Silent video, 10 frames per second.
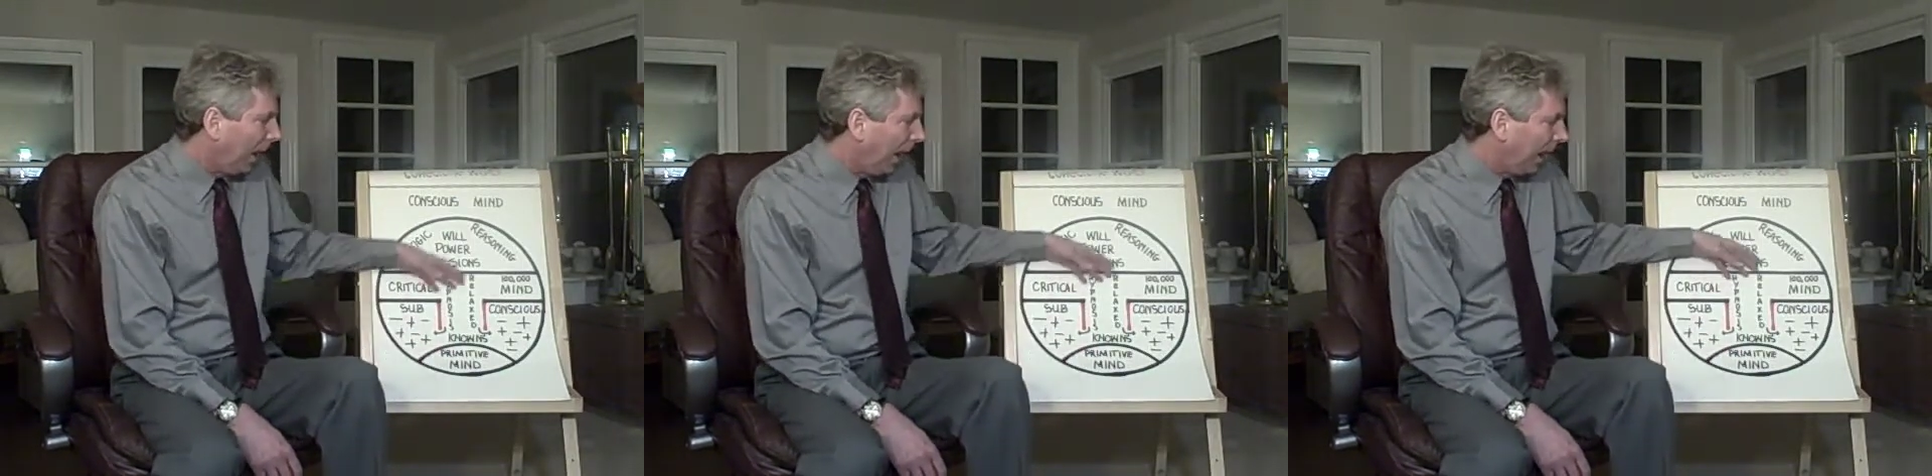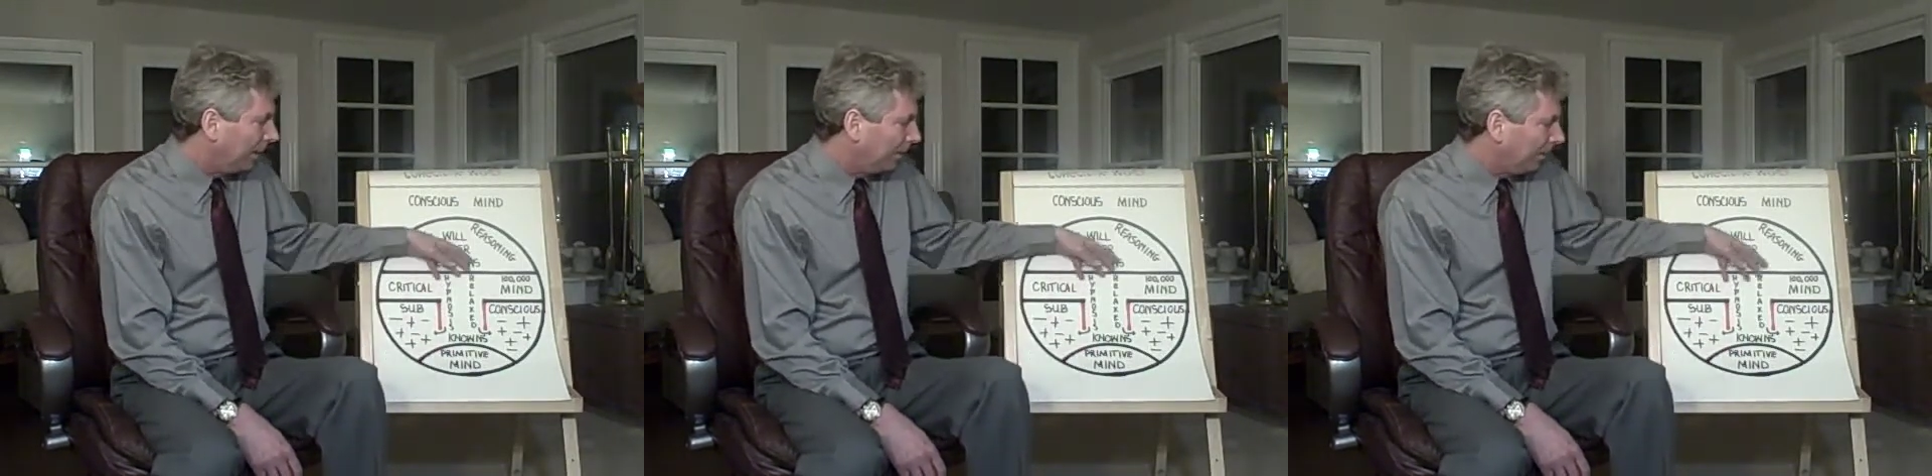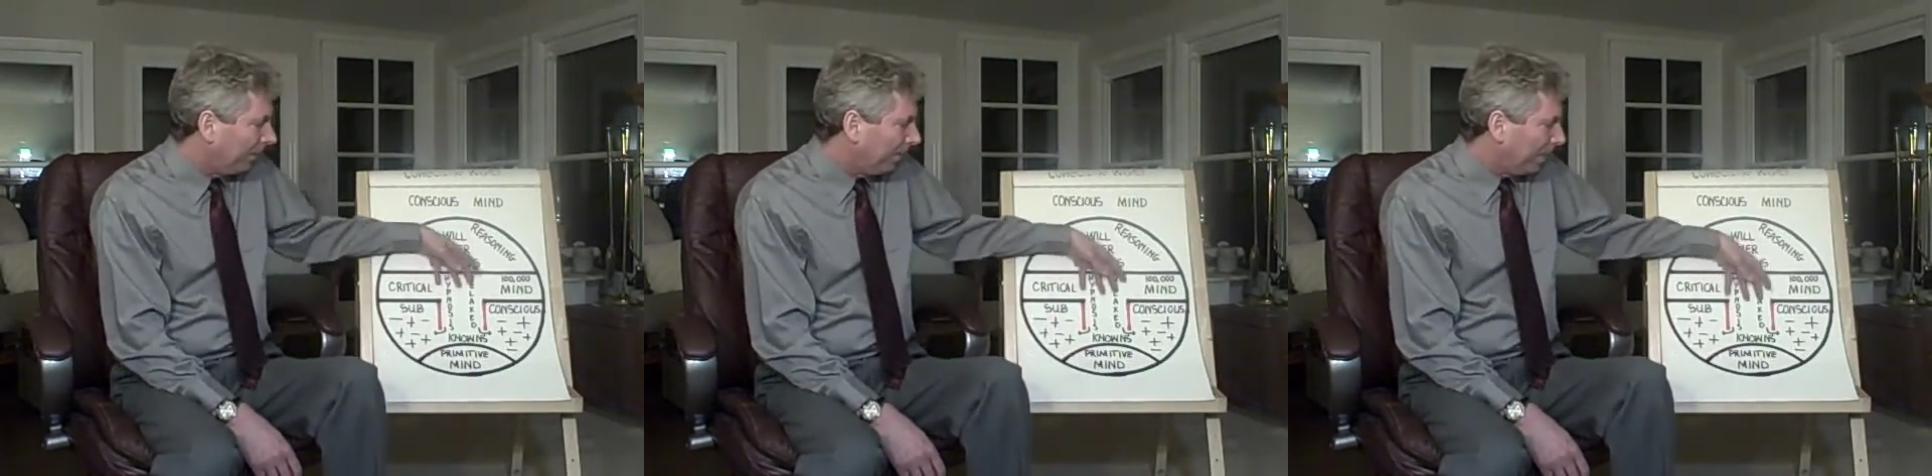And
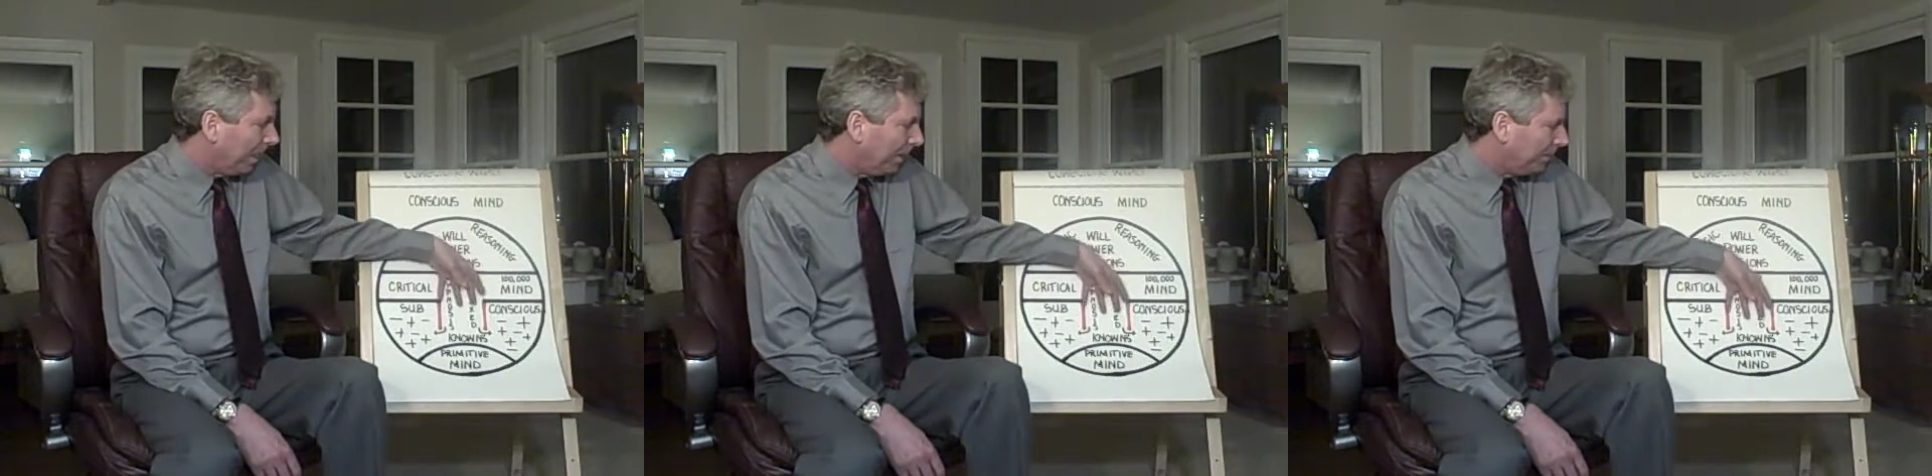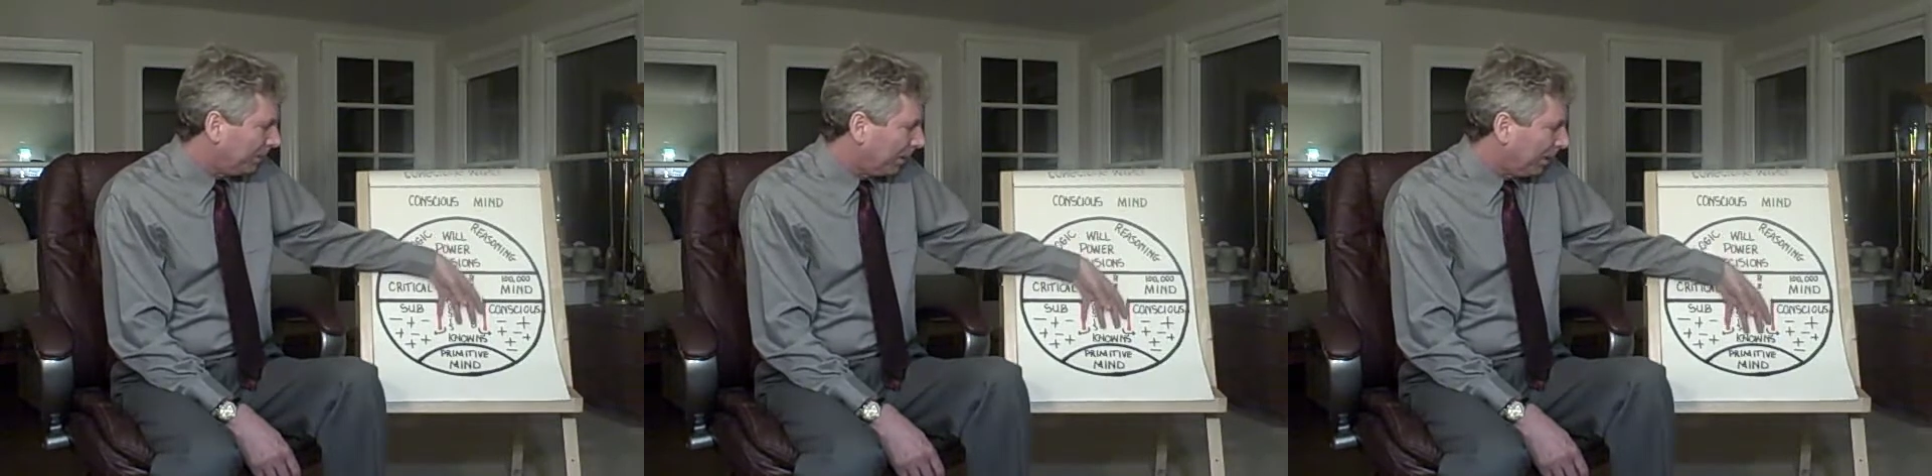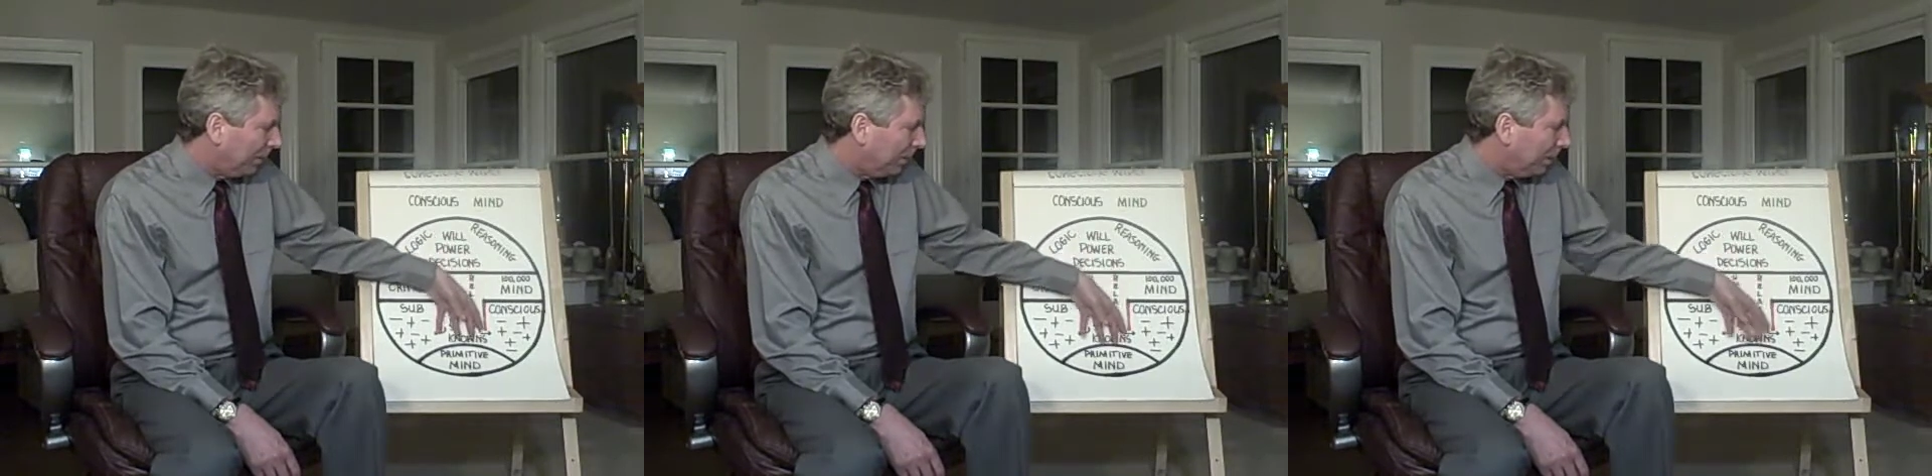
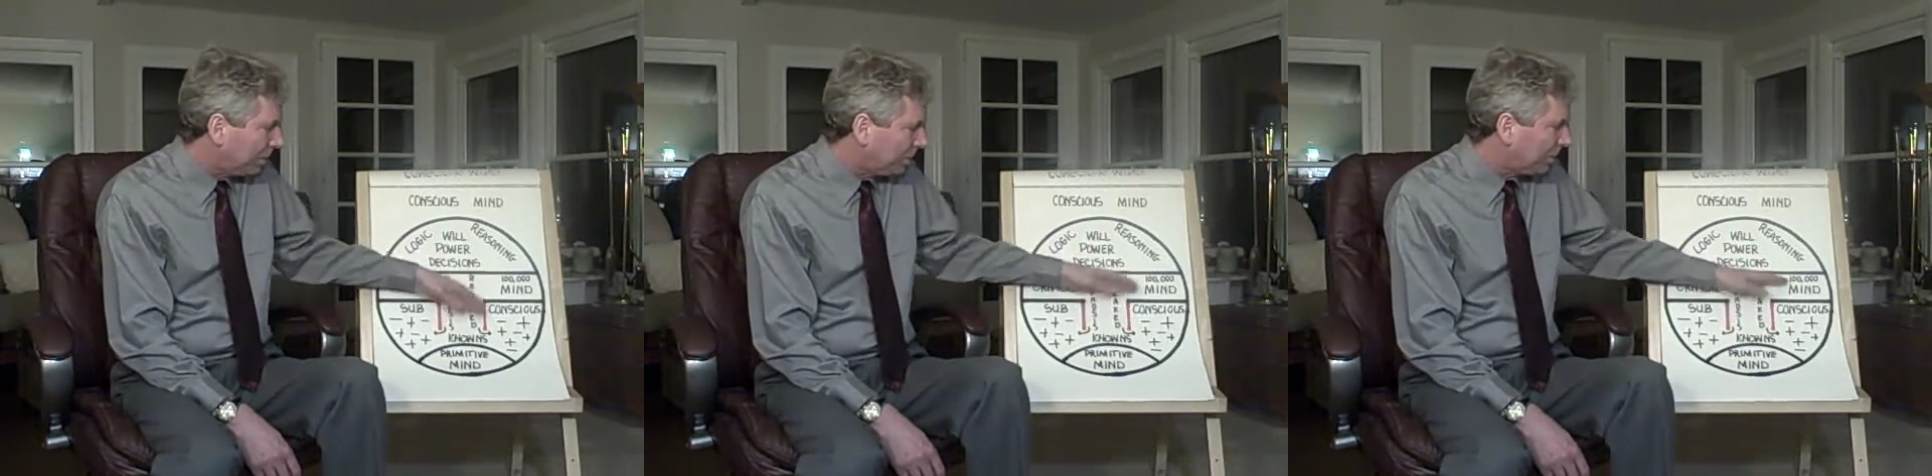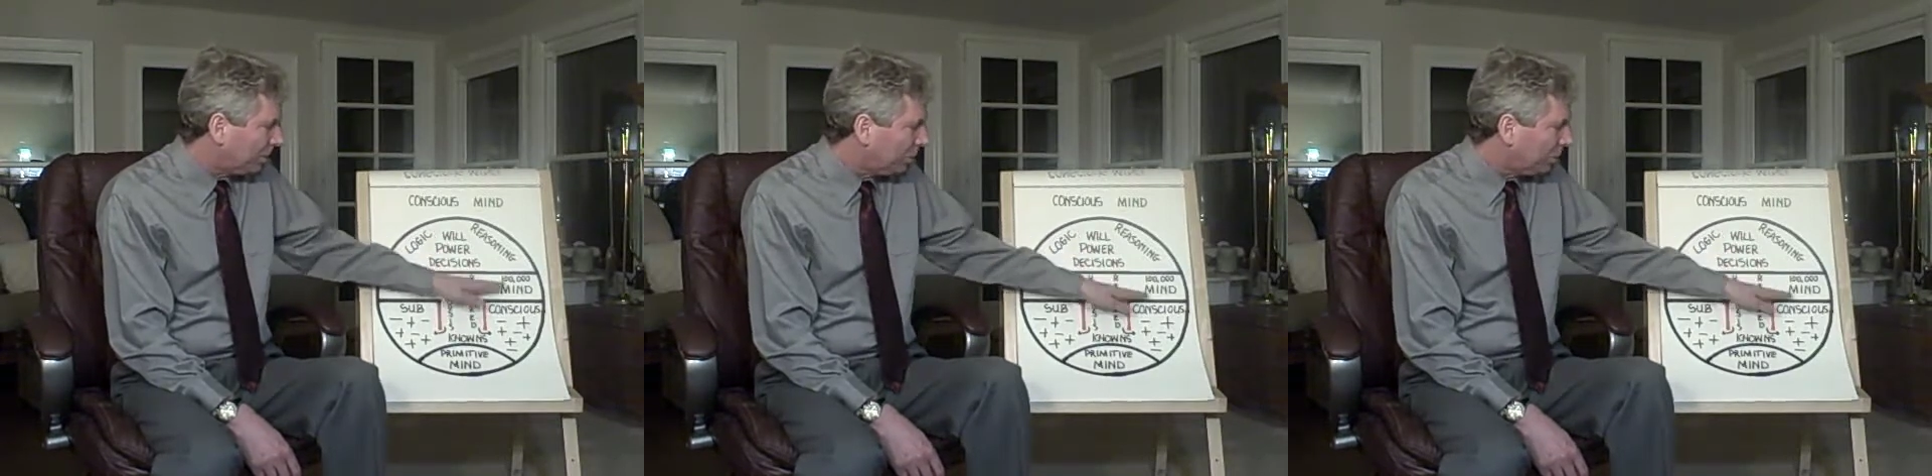this